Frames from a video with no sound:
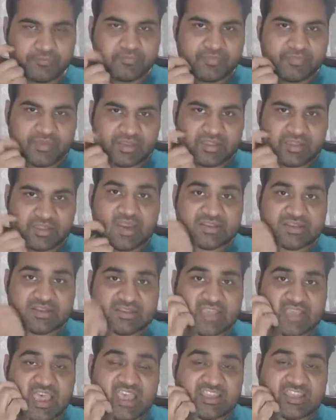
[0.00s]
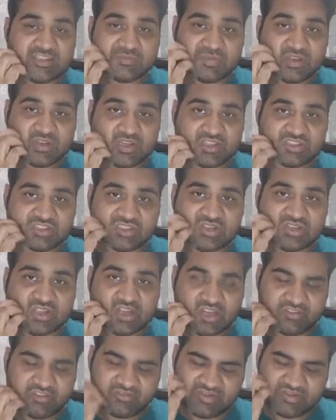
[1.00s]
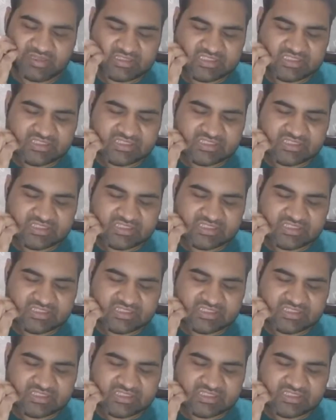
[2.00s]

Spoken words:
That is aspiration reference.